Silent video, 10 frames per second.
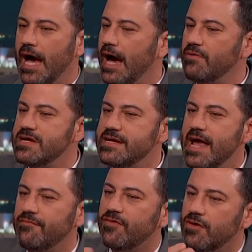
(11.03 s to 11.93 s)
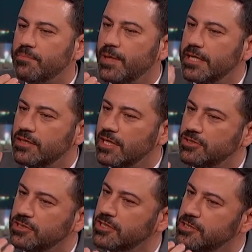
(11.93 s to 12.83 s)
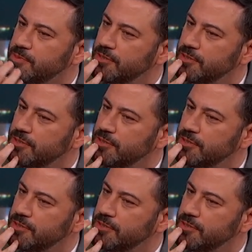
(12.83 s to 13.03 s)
I would never, but it does look good.